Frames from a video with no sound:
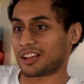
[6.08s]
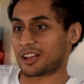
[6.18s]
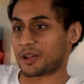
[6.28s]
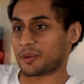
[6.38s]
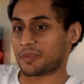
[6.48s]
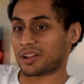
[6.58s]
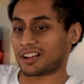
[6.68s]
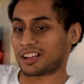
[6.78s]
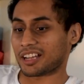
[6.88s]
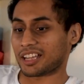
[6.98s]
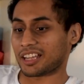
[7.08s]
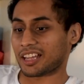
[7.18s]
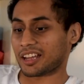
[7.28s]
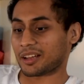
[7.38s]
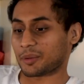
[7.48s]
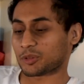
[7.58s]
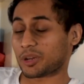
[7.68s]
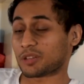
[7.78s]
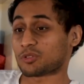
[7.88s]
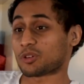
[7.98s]
Um, I am
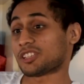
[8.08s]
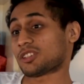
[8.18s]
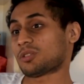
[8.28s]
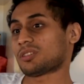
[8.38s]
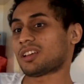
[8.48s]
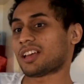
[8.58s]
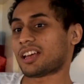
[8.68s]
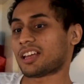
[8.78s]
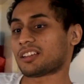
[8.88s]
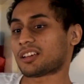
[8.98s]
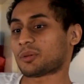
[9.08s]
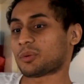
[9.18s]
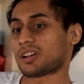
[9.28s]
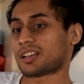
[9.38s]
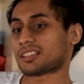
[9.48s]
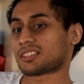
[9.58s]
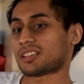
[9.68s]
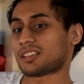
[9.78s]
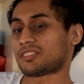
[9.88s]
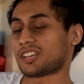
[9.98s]
24 years old and I work as
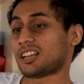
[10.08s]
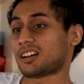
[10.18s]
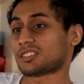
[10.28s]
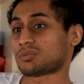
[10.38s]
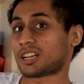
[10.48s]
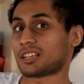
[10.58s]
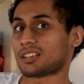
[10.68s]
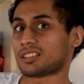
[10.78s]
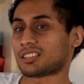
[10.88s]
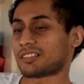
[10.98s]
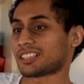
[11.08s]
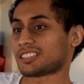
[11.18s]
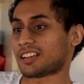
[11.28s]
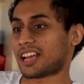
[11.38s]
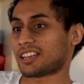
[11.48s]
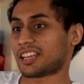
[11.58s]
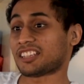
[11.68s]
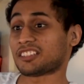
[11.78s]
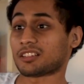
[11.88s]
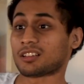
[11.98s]
a freelance writer, director, and
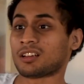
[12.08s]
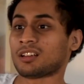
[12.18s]
editor.